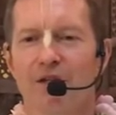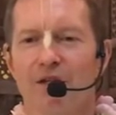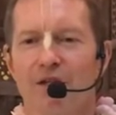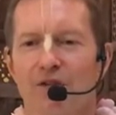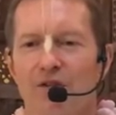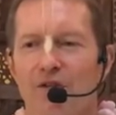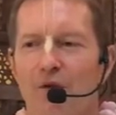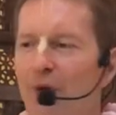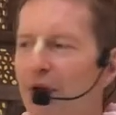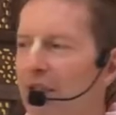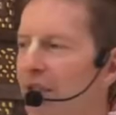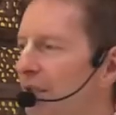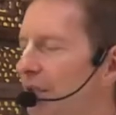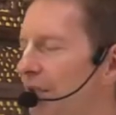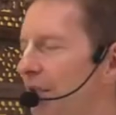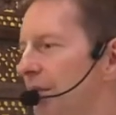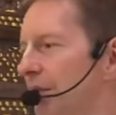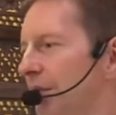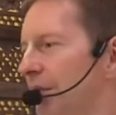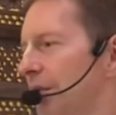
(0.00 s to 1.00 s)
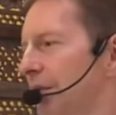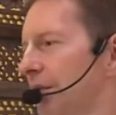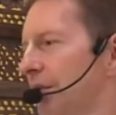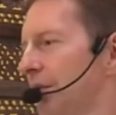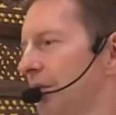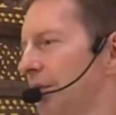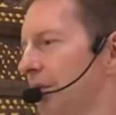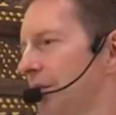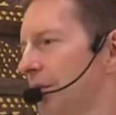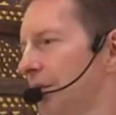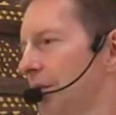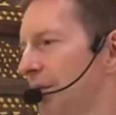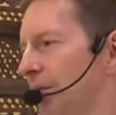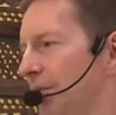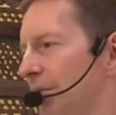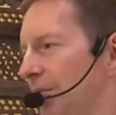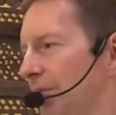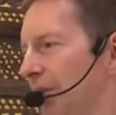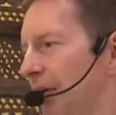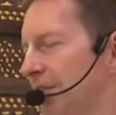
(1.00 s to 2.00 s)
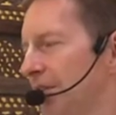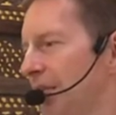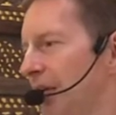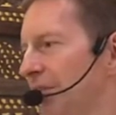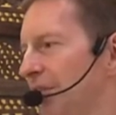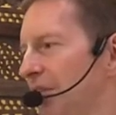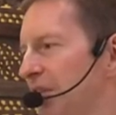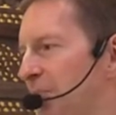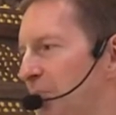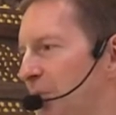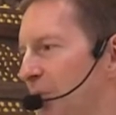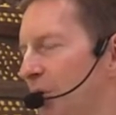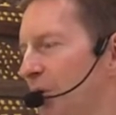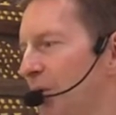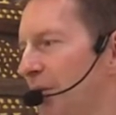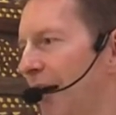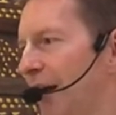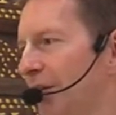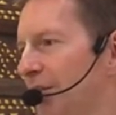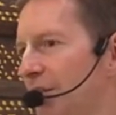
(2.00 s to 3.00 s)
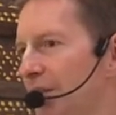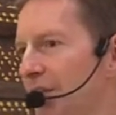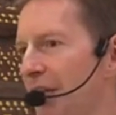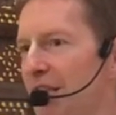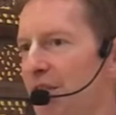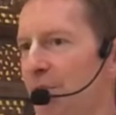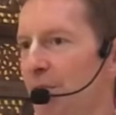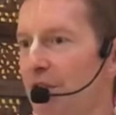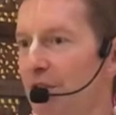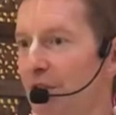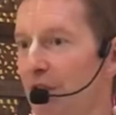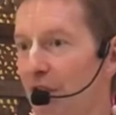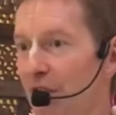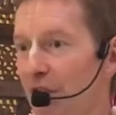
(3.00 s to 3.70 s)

So when the, the Vaishnava is pure without attachment,